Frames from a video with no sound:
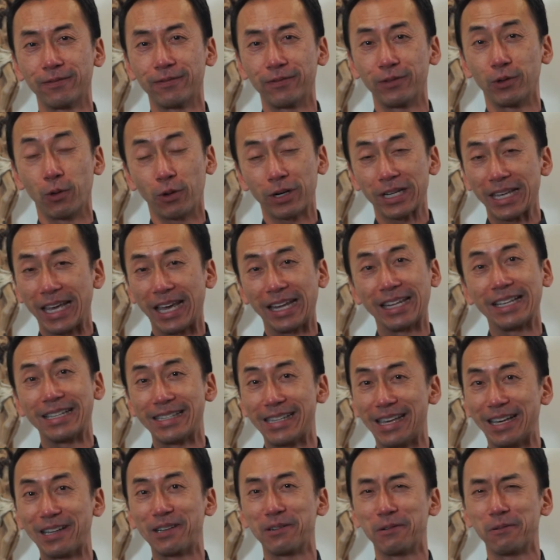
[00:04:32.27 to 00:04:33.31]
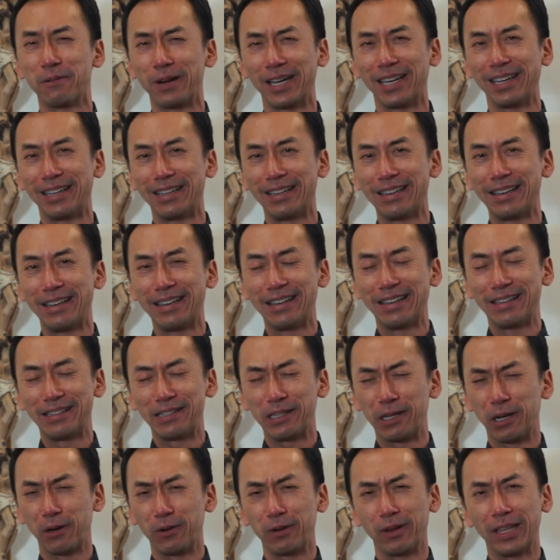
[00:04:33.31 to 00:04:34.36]
nor can it take away.
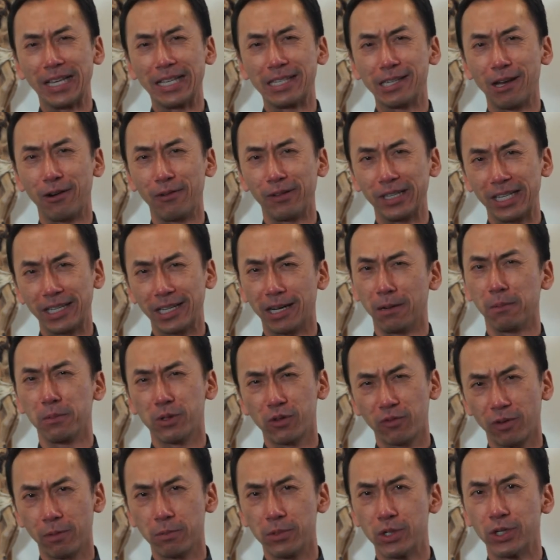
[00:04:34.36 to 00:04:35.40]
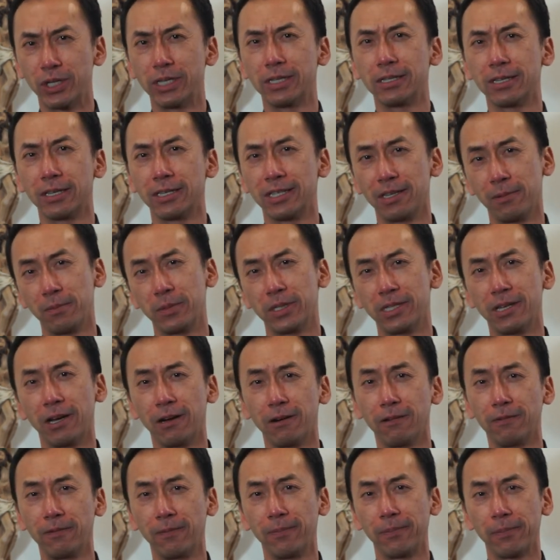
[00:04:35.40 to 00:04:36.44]
So it only comes from Jesus
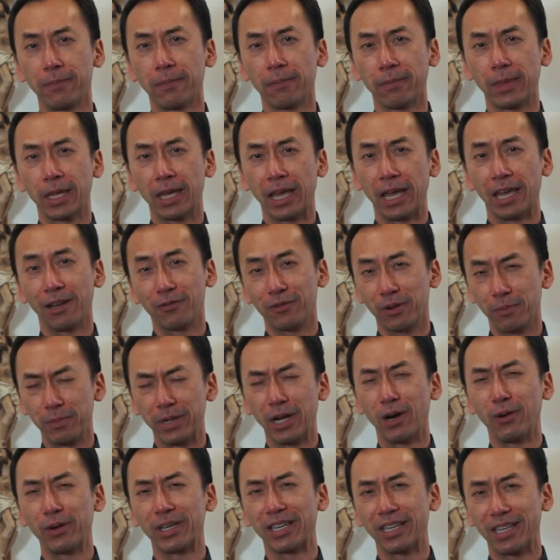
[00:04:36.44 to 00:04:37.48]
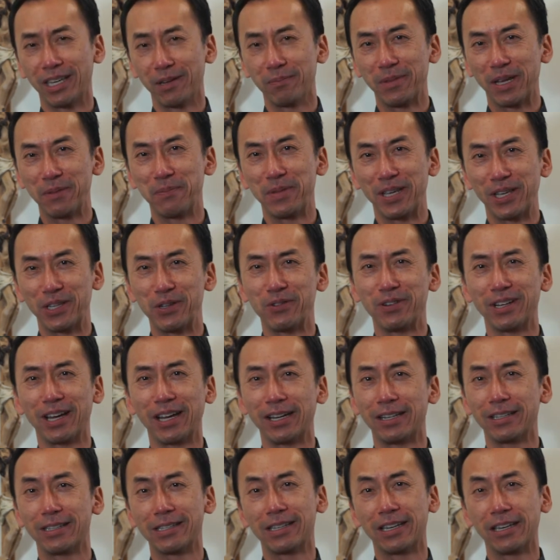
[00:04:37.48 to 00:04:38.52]
Himself and from knowing Him and being
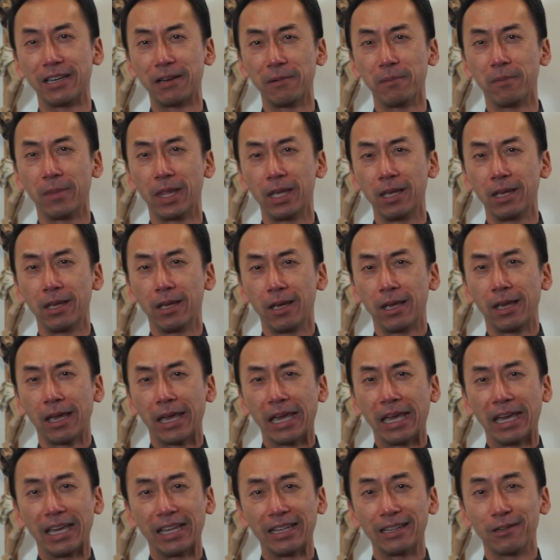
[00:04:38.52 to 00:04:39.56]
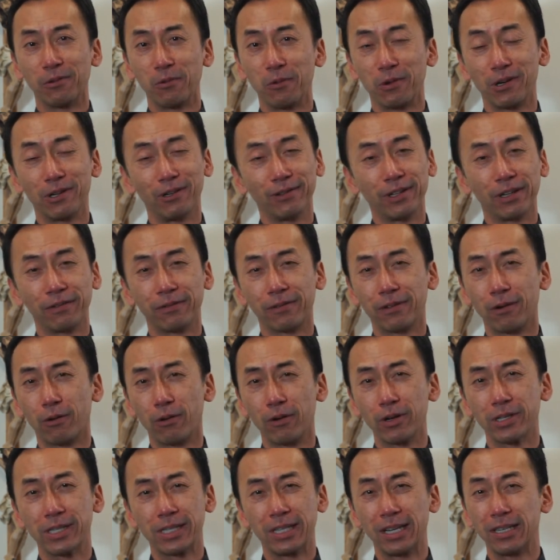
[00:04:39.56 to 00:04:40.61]
united to Him. And the world, of
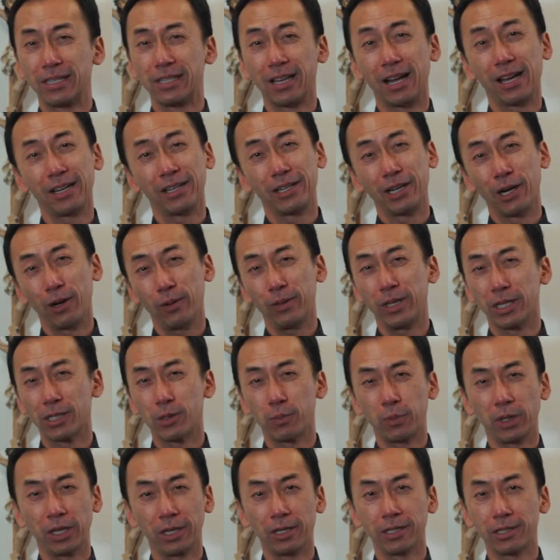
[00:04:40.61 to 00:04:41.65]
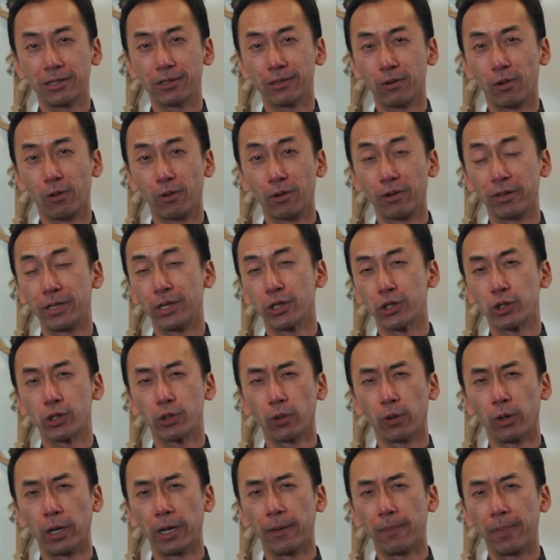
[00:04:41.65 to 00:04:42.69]
course, does not know this peace or this
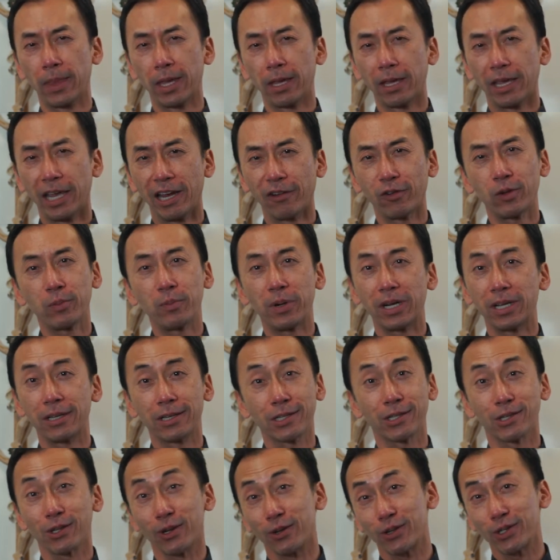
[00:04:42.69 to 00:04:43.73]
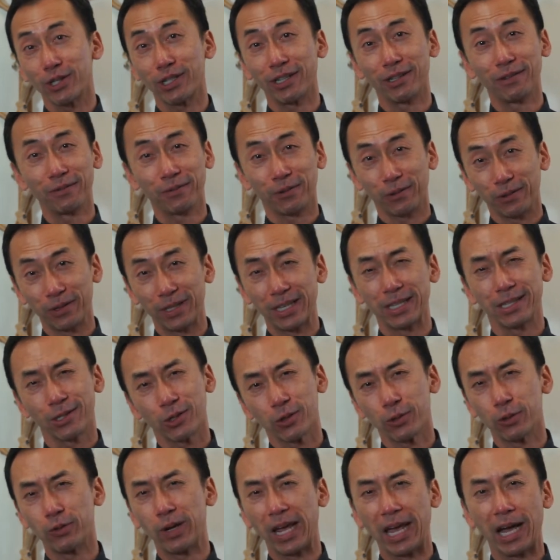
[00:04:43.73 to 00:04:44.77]
joy. Everybody is searching for this
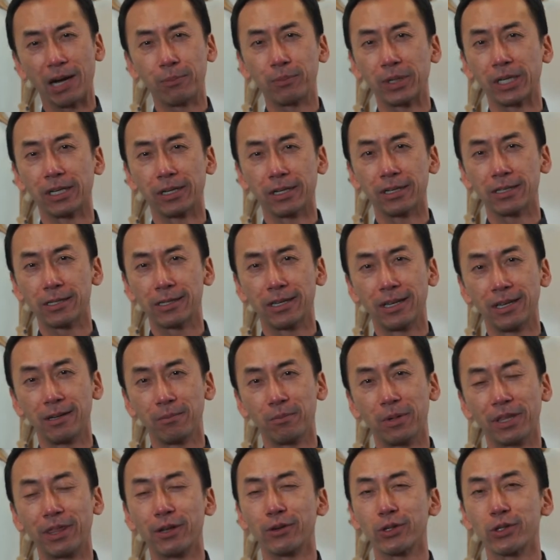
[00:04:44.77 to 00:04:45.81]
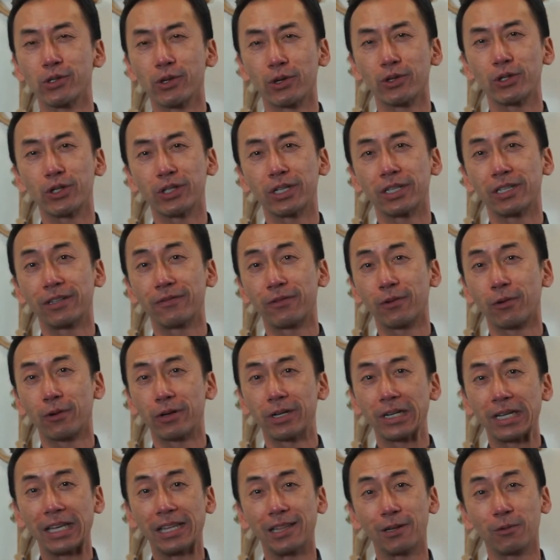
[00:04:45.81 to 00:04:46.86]
true happiness, but they're searching for
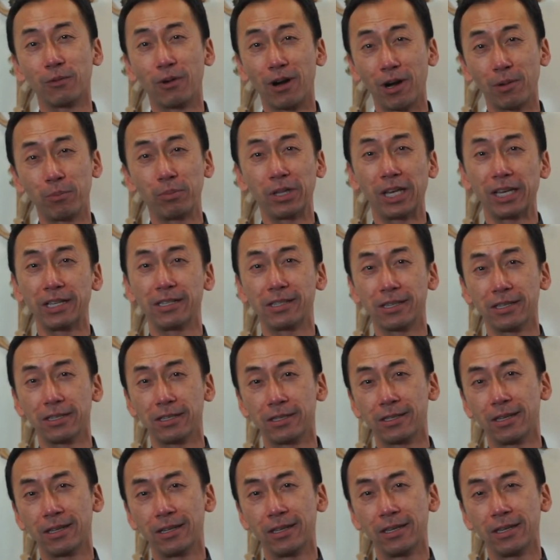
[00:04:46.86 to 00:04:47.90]
it in the wrong places,